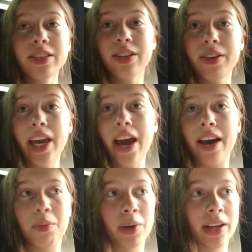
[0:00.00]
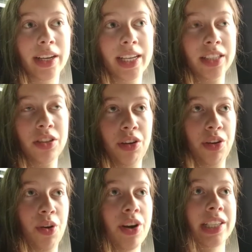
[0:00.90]
So yeah, we're in New
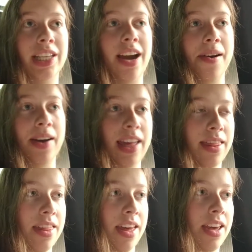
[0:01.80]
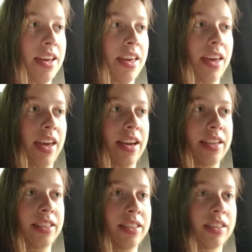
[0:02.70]
York now, I think,
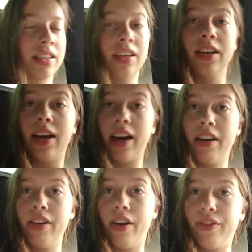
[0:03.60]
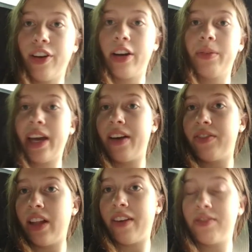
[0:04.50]
and I don't know how far we
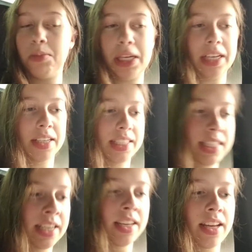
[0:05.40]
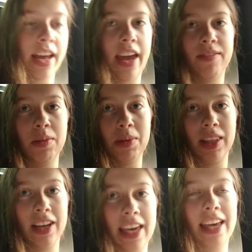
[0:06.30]
have left because I haven't
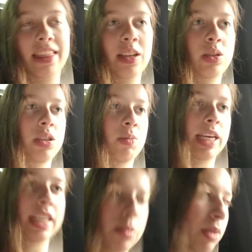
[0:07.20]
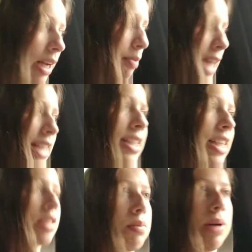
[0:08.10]
been looking at the GPS, but I'm
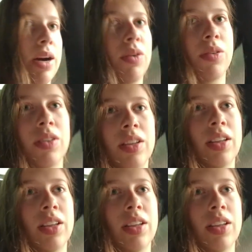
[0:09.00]
guessing it's about